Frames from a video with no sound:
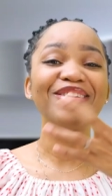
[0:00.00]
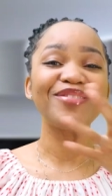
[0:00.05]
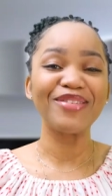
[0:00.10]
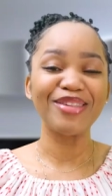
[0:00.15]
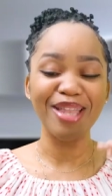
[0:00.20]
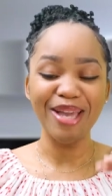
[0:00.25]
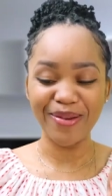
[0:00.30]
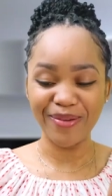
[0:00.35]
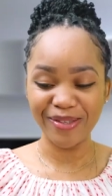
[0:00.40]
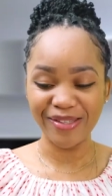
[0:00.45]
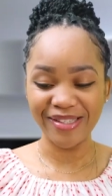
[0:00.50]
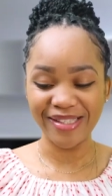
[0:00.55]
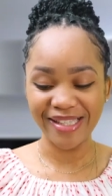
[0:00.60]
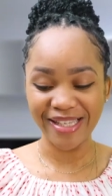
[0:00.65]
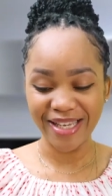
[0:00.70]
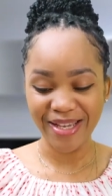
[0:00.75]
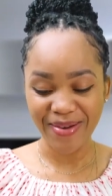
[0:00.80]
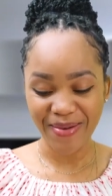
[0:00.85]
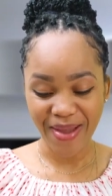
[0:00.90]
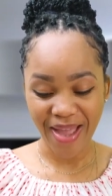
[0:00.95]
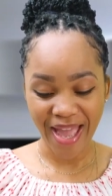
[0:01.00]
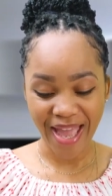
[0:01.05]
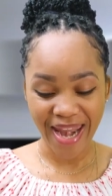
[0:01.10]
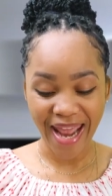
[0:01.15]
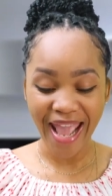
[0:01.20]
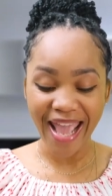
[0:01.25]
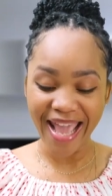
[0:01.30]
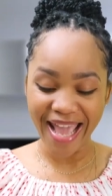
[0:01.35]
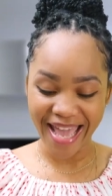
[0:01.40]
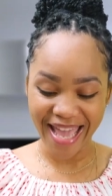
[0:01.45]
If you like what you see, go
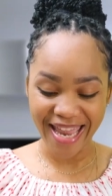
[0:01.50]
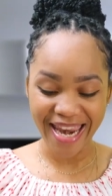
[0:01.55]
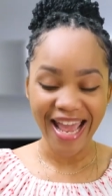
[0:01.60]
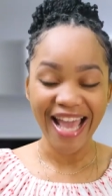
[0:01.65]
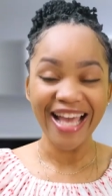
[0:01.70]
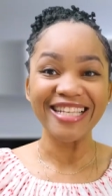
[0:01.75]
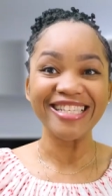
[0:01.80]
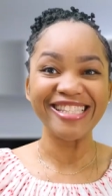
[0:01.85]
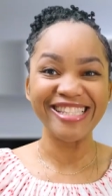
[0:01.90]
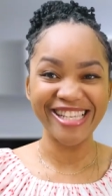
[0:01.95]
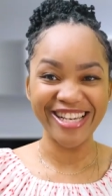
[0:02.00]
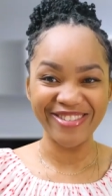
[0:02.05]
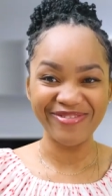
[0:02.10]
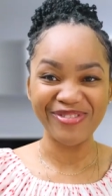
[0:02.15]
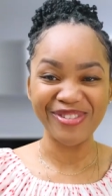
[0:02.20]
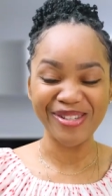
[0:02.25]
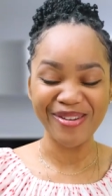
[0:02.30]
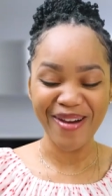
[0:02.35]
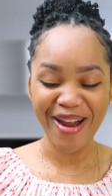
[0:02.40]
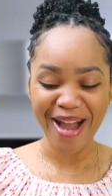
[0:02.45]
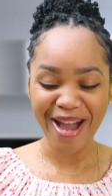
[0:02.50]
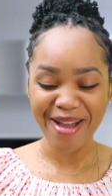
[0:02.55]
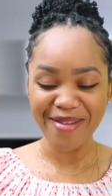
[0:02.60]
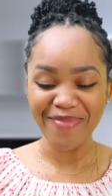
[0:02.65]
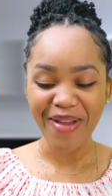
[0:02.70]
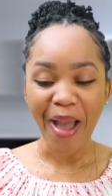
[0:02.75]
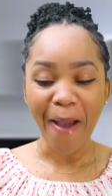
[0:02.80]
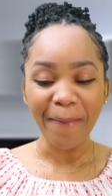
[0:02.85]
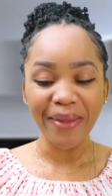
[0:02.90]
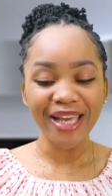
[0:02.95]
ahead and subscribe
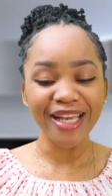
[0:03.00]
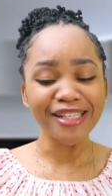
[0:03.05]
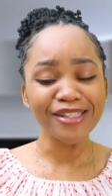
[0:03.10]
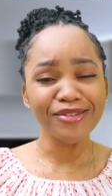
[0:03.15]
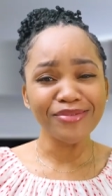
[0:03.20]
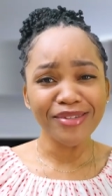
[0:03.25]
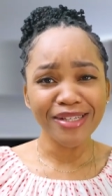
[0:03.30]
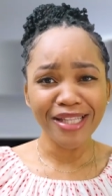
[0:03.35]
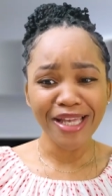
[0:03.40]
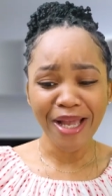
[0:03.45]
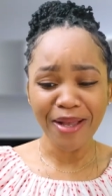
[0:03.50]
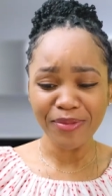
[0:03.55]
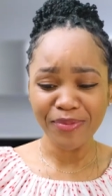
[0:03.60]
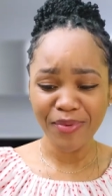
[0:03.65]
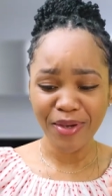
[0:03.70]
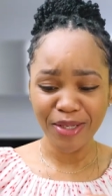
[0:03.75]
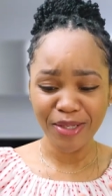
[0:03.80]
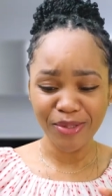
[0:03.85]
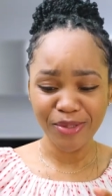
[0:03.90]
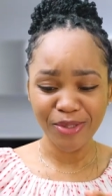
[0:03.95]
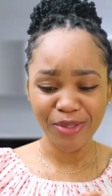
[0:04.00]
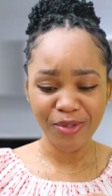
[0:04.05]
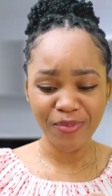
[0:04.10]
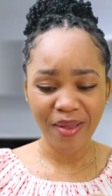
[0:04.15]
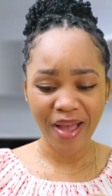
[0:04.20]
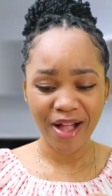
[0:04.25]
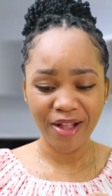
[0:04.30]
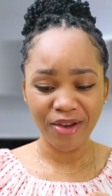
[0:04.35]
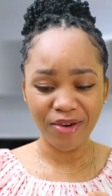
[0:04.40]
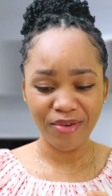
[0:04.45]
because it really helps my YouTube
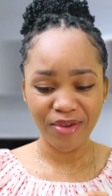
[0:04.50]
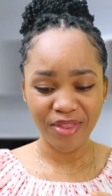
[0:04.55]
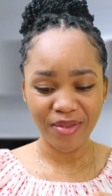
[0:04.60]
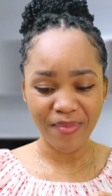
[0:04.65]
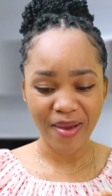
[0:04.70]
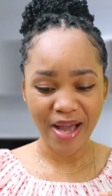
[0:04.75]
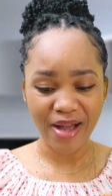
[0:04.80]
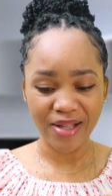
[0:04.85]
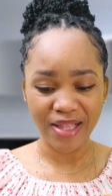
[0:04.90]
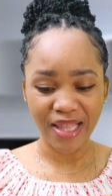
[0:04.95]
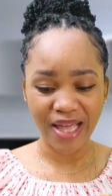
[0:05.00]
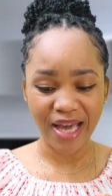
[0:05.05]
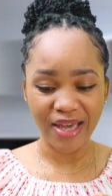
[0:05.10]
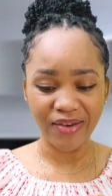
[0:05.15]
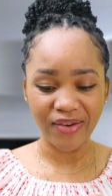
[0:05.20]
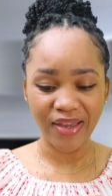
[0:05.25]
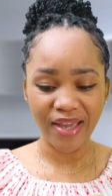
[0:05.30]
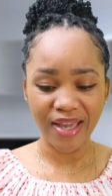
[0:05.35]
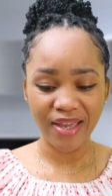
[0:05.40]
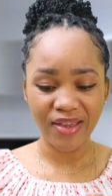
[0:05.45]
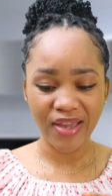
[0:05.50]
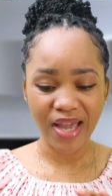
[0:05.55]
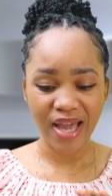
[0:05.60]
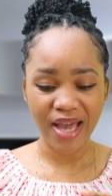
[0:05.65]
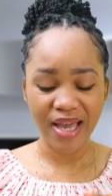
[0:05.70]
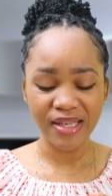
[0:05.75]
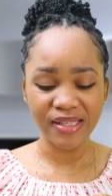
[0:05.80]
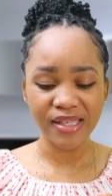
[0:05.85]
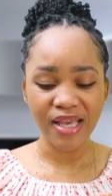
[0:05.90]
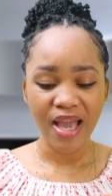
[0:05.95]
algorithm out a lot, okay, you
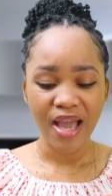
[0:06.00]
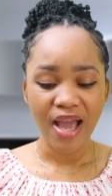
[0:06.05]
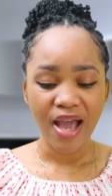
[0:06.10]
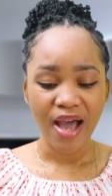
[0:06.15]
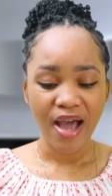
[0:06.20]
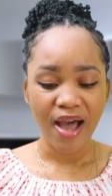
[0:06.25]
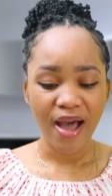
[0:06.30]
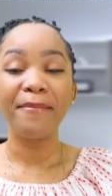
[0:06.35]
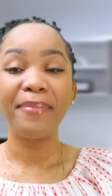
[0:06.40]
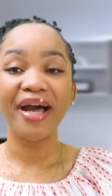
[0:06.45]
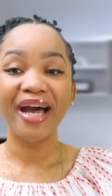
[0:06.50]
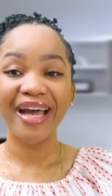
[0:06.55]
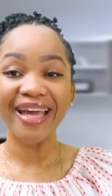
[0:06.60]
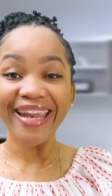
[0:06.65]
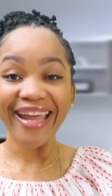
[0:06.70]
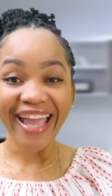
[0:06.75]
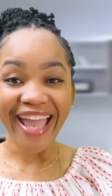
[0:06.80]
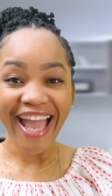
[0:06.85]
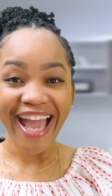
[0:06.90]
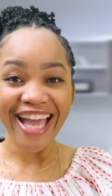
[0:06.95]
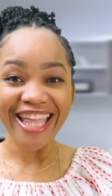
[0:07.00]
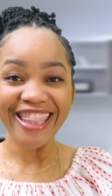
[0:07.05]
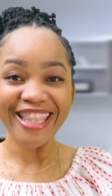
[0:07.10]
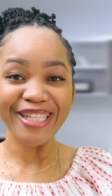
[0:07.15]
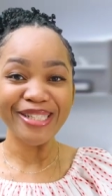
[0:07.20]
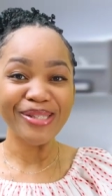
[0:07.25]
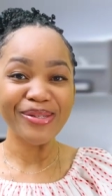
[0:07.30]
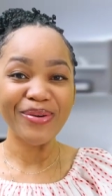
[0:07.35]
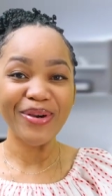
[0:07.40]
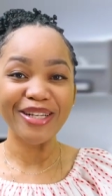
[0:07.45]
guys? Uh, but I had
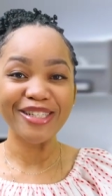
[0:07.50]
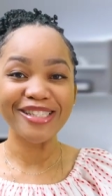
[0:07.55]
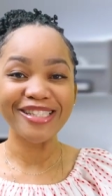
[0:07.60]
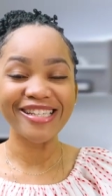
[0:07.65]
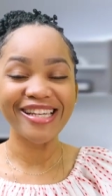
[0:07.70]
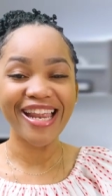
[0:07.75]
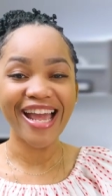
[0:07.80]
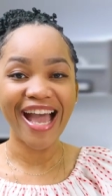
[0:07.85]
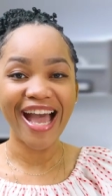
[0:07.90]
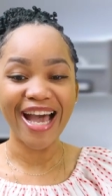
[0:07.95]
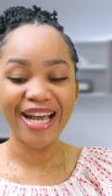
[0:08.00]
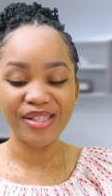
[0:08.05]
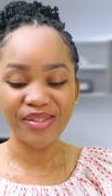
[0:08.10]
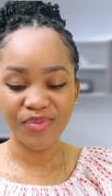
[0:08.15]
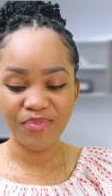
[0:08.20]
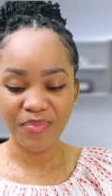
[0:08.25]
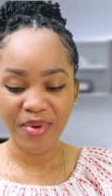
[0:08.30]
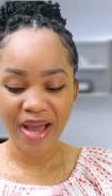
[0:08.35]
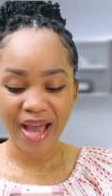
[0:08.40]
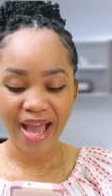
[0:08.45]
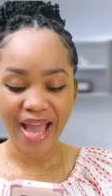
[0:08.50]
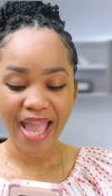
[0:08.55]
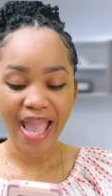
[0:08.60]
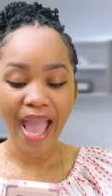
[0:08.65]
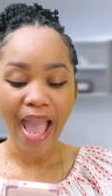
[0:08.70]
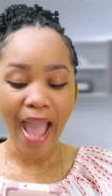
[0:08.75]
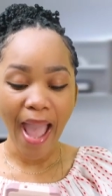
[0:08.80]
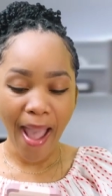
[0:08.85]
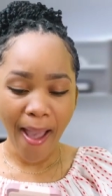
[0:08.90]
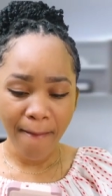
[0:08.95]
this question asked by
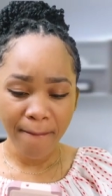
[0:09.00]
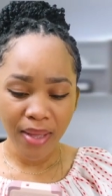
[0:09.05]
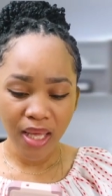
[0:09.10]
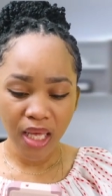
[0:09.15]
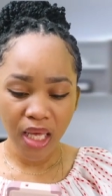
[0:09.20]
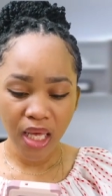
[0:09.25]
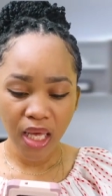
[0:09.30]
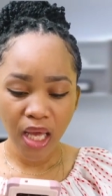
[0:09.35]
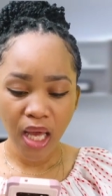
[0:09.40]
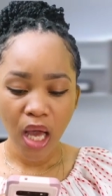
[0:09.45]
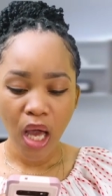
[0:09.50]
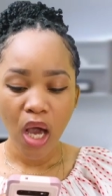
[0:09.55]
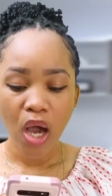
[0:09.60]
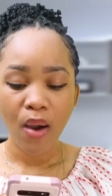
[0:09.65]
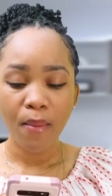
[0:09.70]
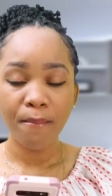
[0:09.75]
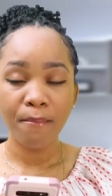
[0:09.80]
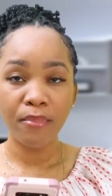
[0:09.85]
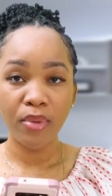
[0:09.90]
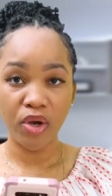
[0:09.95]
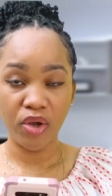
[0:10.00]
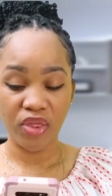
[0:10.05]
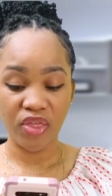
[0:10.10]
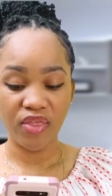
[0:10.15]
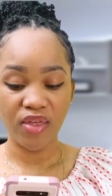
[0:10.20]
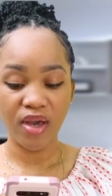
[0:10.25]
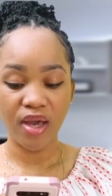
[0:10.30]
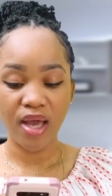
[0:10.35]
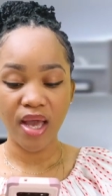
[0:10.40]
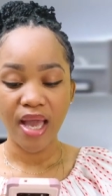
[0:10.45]
Emma
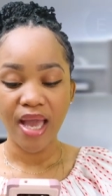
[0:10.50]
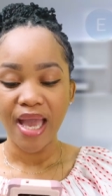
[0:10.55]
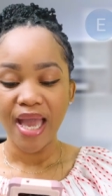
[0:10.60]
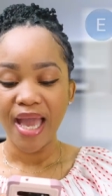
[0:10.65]
Mirtha.